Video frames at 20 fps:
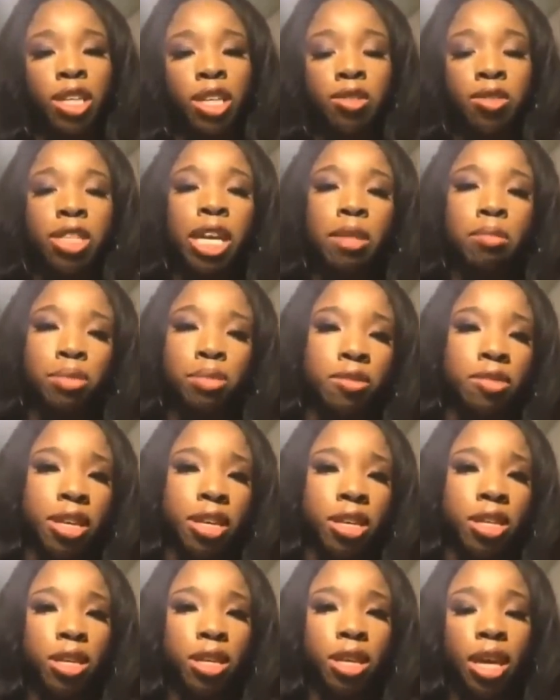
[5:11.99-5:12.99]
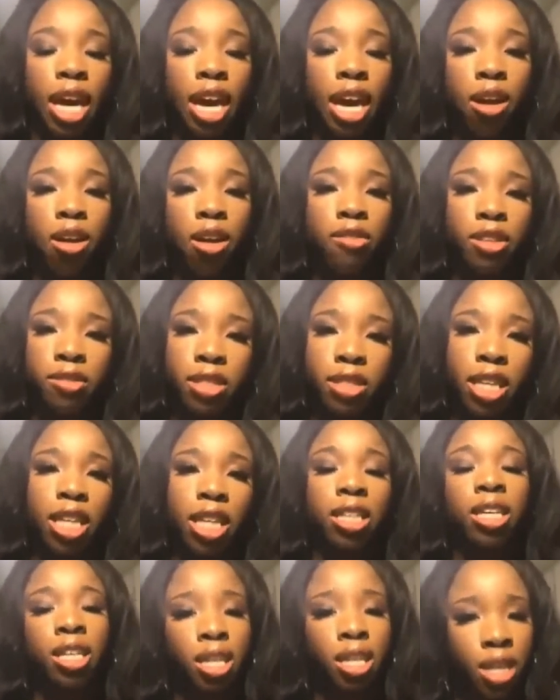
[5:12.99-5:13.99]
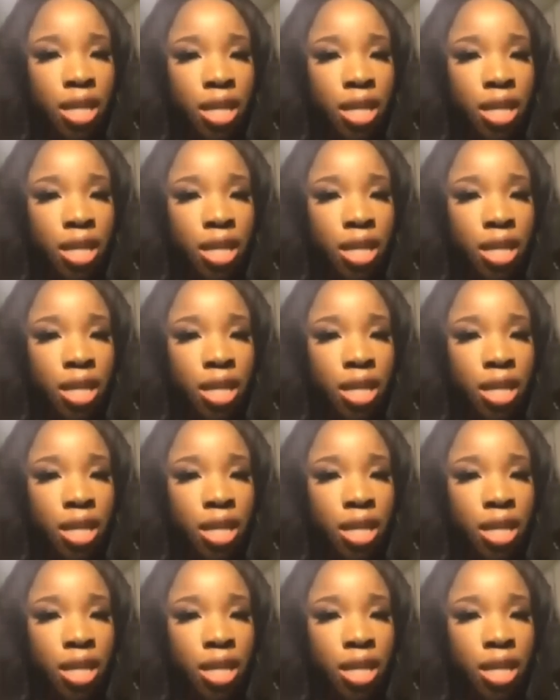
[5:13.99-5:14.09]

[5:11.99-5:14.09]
and the names of the AR-15.